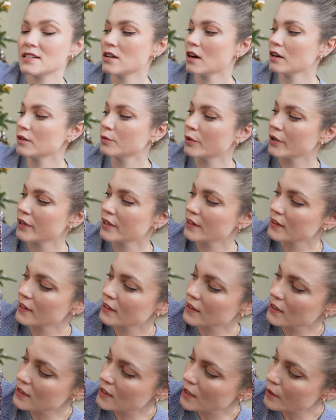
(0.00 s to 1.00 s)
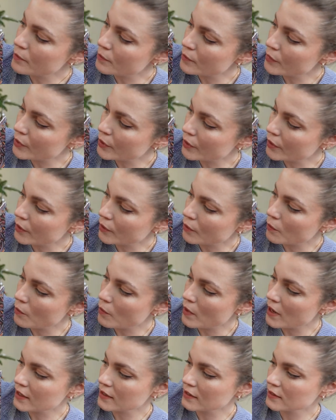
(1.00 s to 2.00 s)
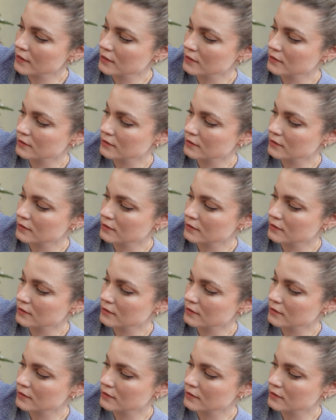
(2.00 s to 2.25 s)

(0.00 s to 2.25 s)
start with number one.